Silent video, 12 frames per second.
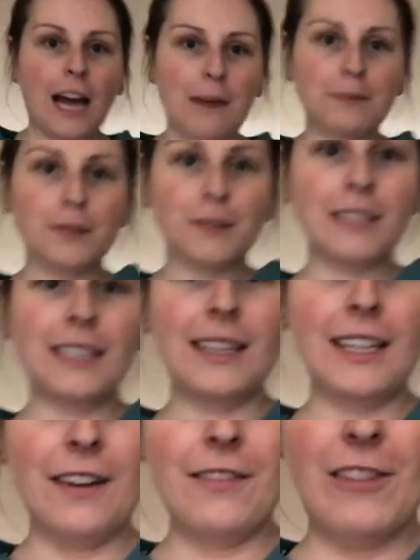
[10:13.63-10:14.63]
Absolutely
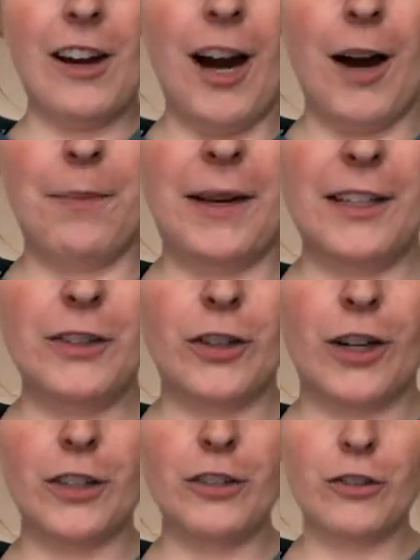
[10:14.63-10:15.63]
love the hot pink
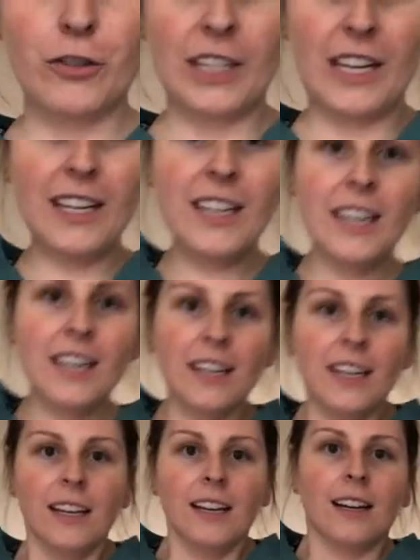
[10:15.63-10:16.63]
drawstring.
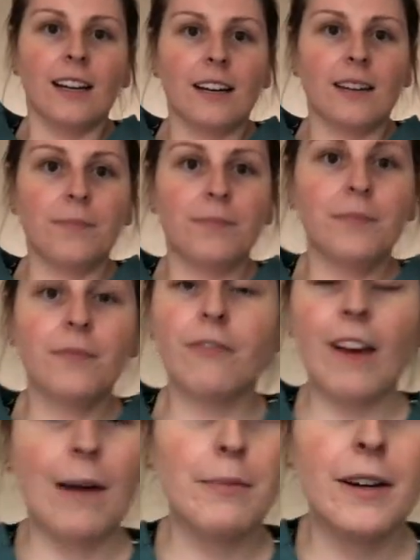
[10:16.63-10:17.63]
Um,
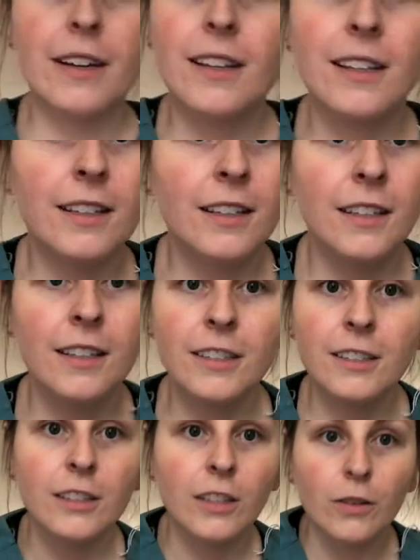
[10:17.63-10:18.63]
fabric,
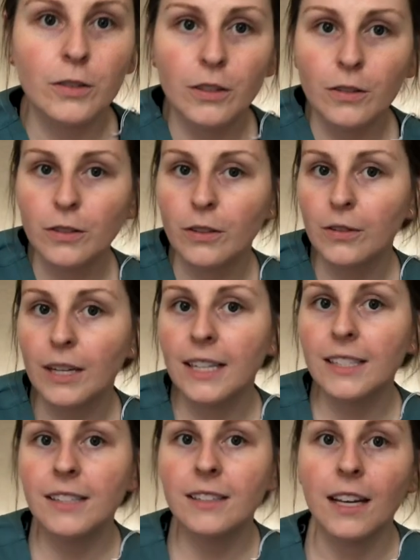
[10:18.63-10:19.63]
so, so, so
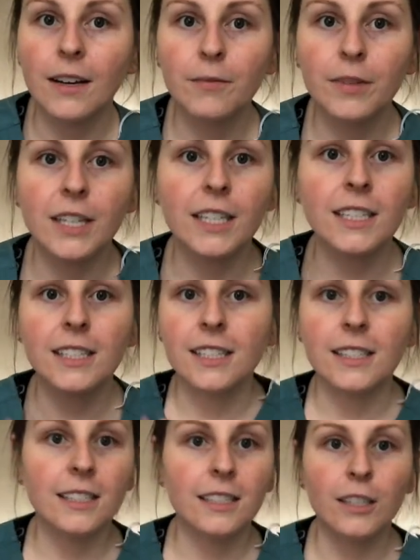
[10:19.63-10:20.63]
nice. Um, very
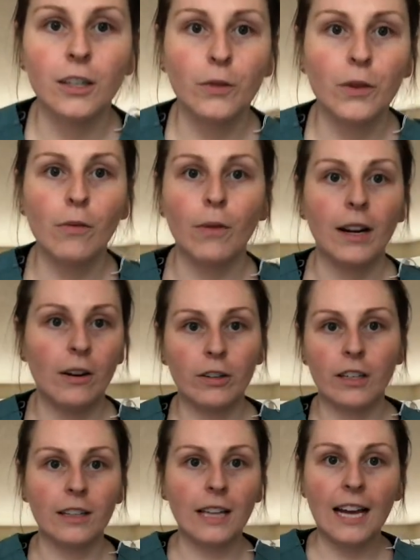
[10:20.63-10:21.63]
consistent, you know, with what I
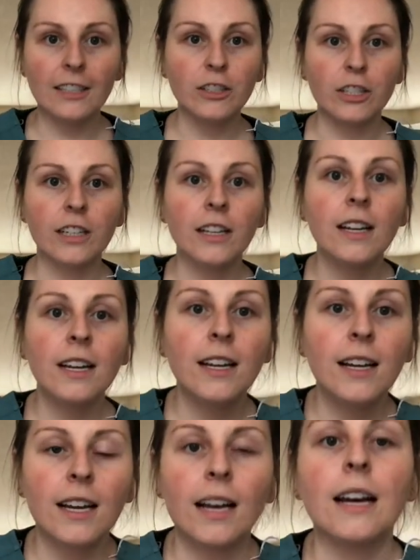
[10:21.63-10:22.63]
ordered last year.
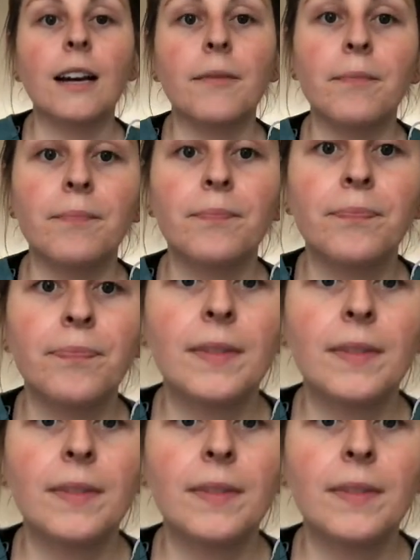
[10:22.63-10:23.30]
Um,